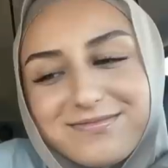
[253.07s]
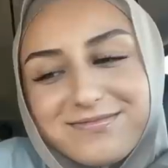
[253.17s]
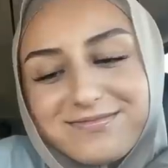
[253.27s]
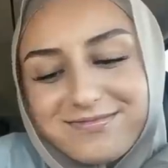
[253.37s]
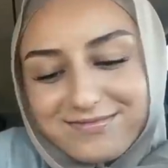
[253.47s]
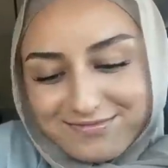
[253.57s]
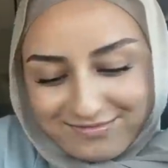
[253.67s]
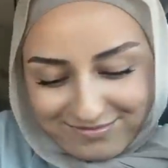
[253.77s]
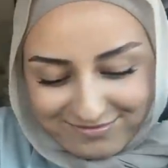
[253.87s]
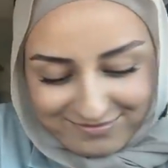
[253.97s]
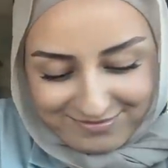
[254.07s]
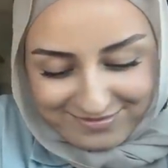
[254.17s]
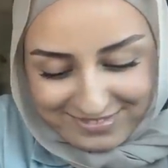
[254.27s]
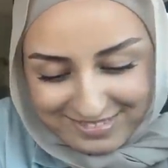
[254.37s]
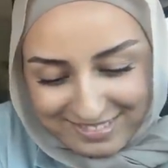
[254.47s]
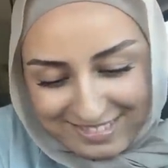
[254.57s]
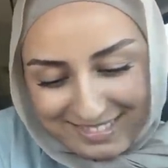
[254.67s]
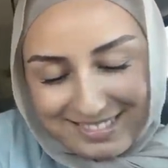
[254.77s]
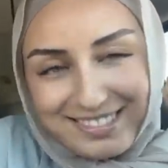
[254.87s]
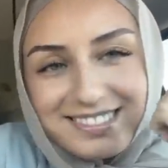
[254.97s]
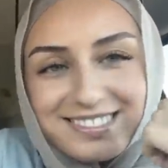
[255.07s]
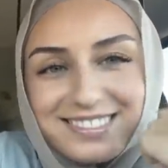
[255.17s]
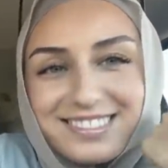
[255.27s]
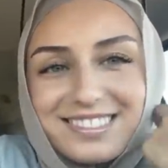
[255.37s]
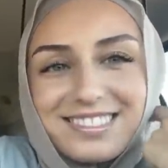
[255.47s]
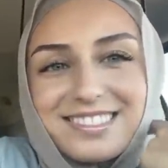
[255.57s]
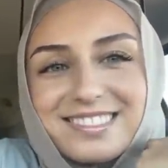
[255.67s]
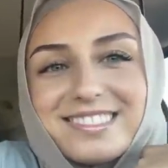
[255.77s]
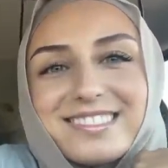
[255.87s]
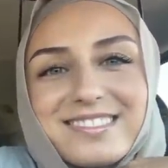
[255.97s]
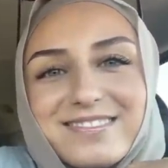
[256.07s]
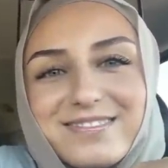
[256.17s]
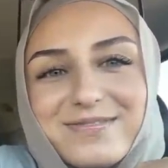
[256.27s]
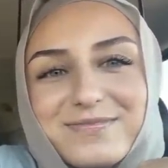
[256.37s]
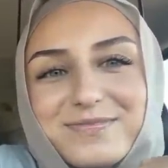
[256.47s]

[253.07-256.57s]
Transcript: This person isn't speaking.